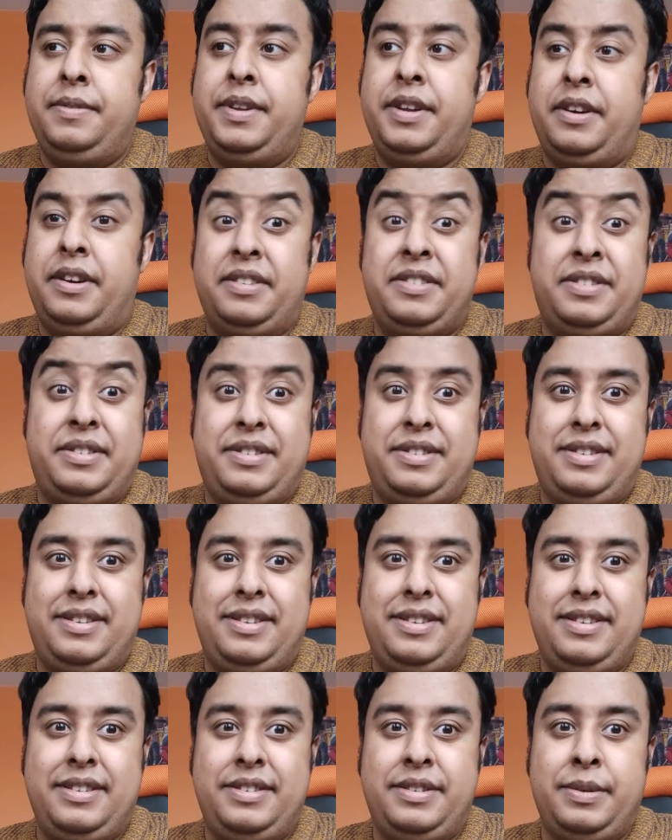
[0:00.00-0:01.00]
of an
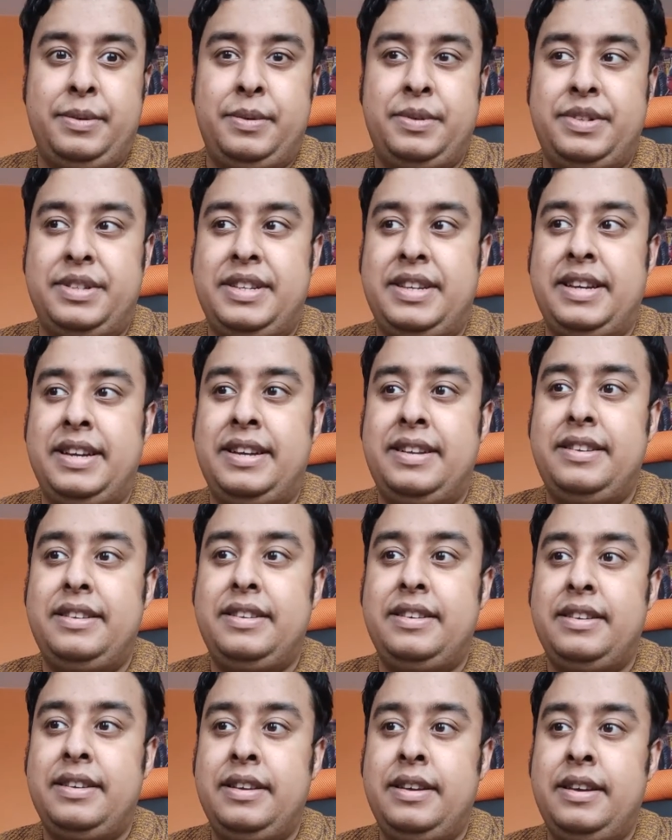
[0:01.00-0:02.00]
ass towards the
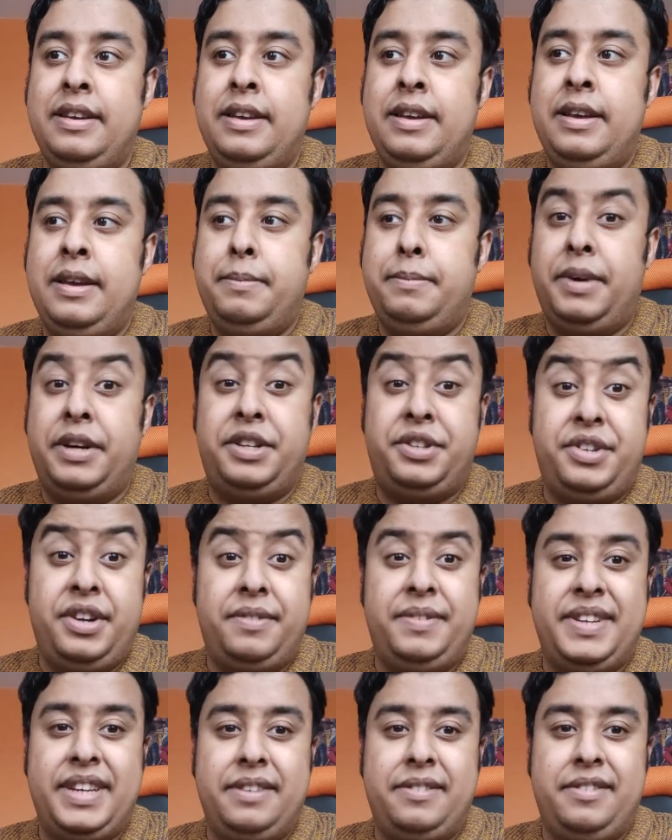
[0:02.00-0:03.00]
end by
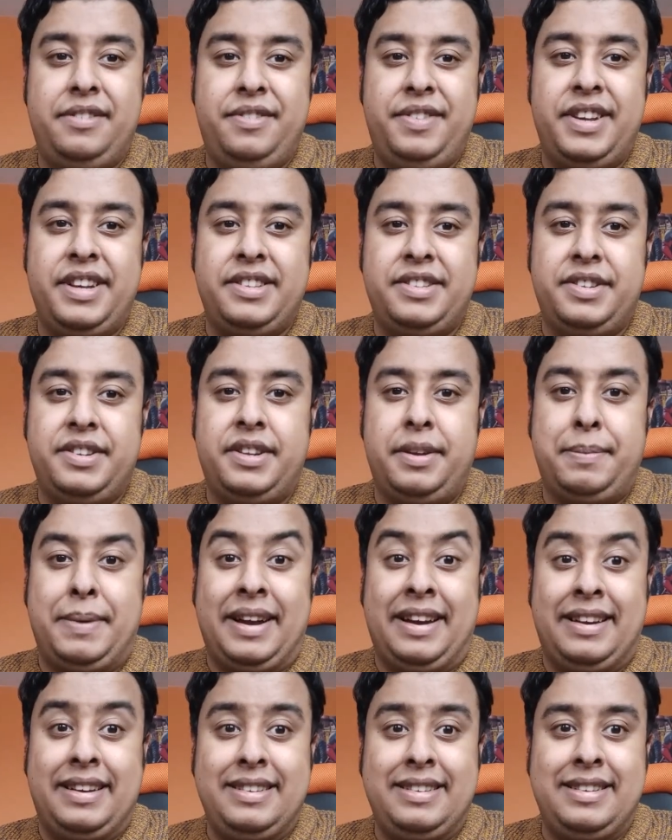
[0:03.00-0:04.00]
shoving everything into the
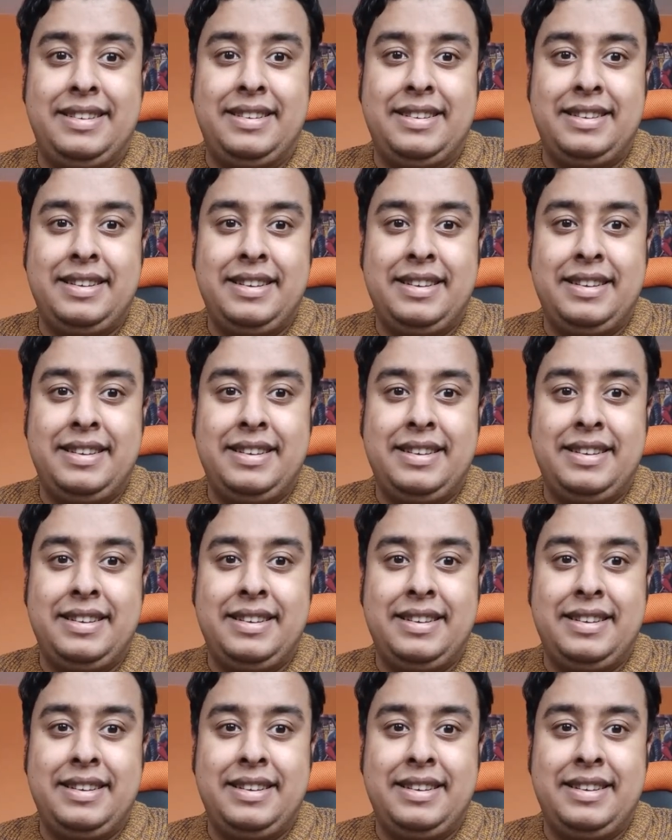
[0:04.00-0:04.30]
bag.